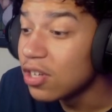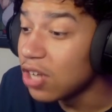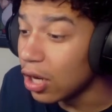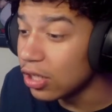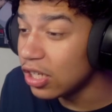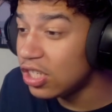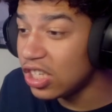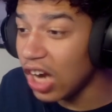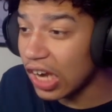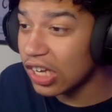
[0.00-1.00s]

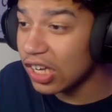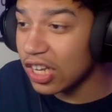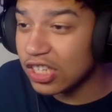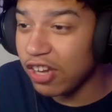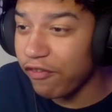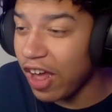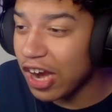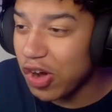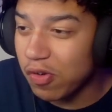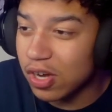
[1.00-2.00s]
Dondochakka, that's the
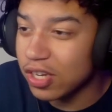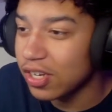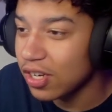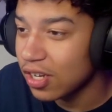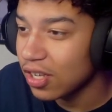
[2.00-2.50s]
fatter one.